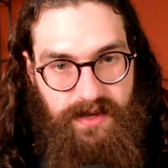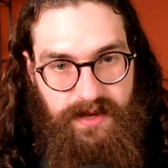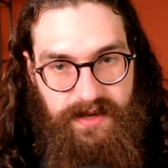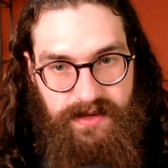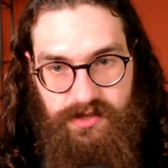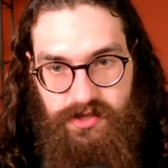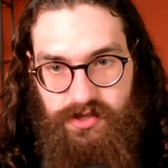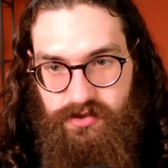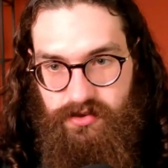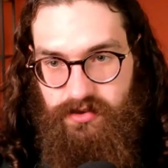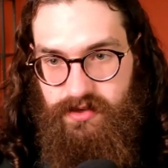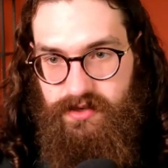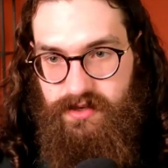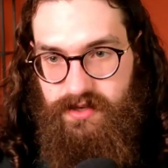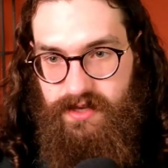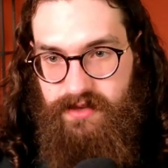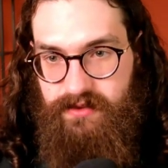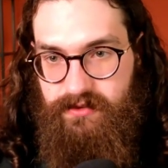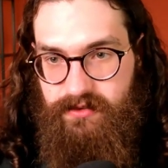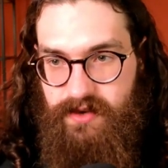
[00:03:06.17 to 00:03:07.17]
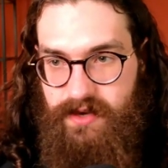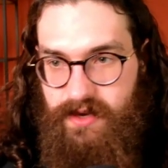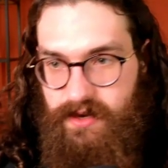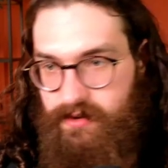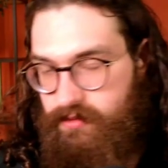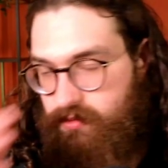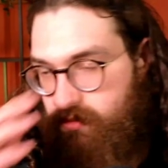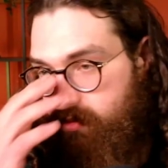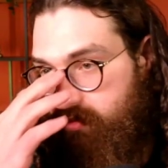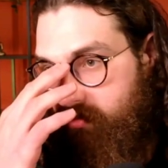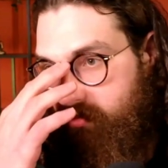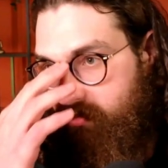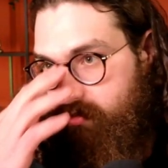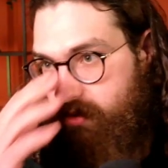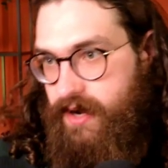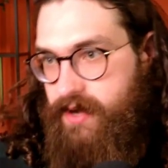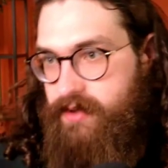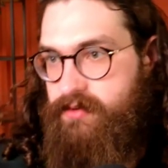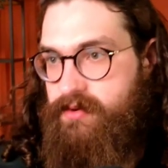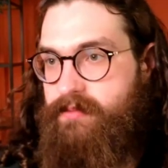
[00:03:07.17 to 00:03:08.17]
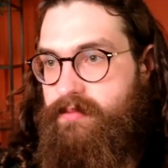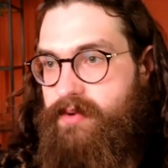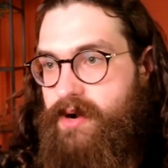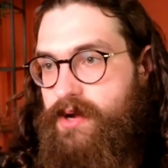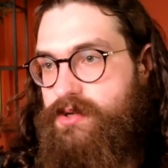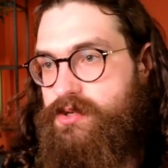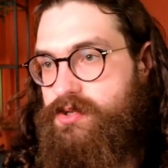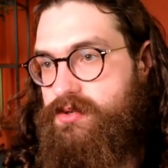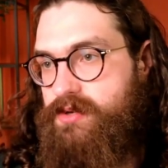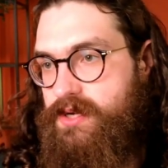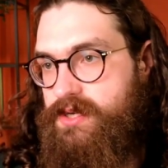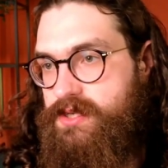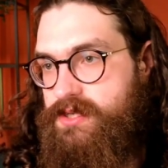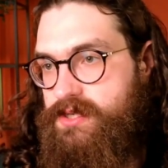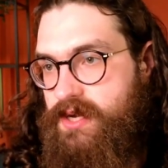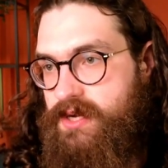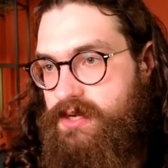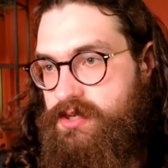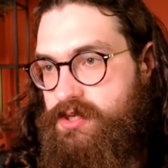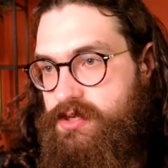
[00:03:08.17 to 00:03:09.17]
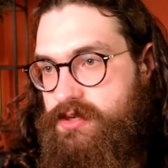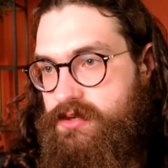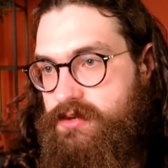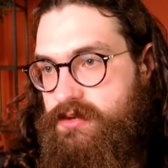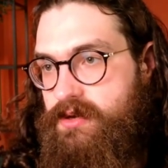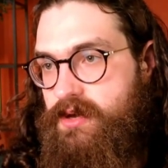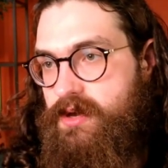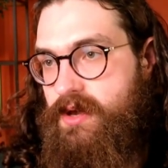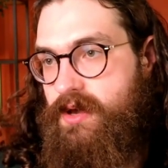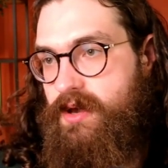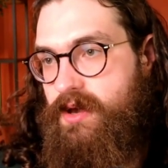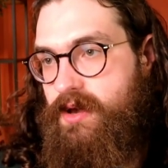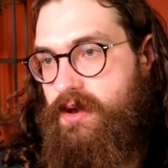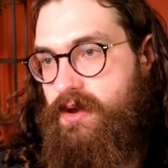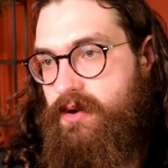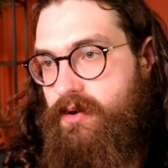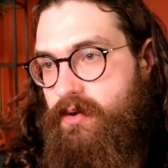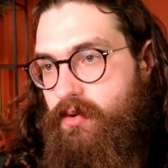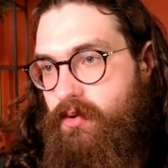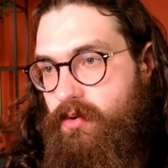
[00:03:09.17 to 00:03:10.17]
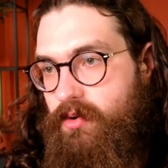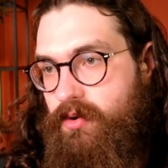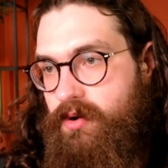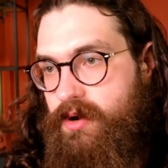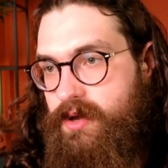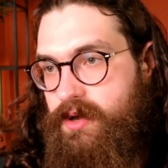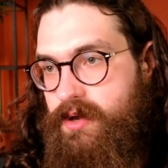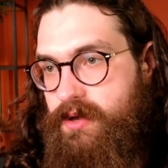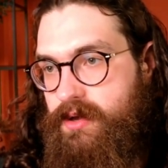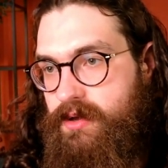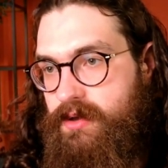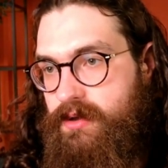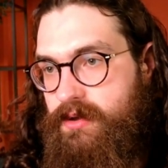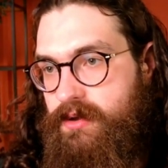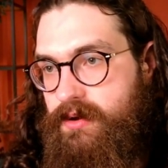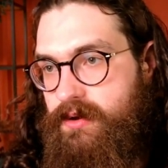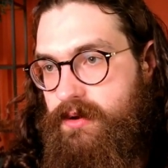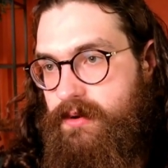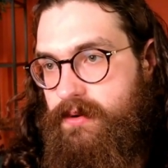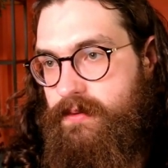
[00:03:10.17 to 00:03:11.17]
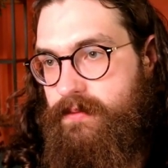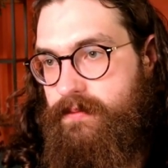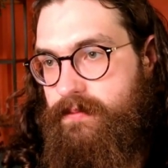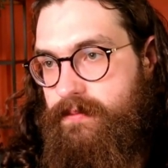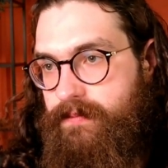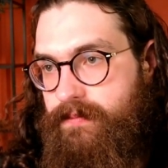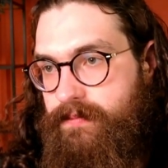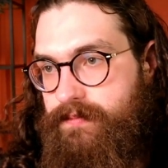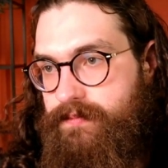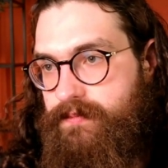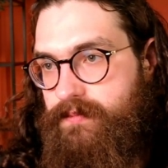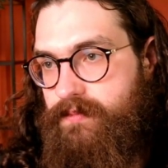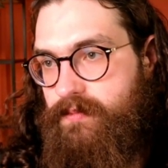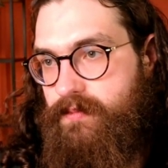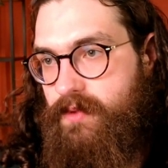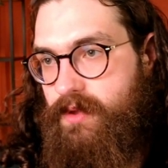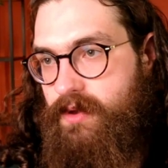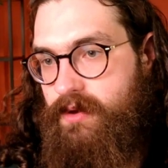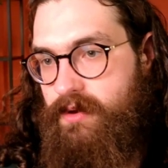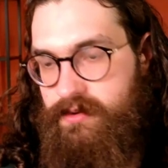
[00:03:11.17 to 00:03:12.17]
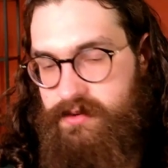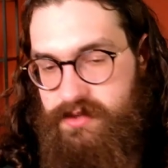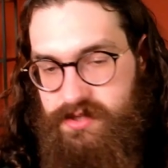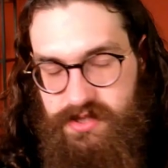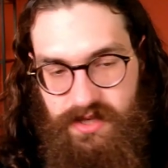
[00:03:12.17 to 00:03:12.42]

inserted into here through either a browser extension or a, um, a C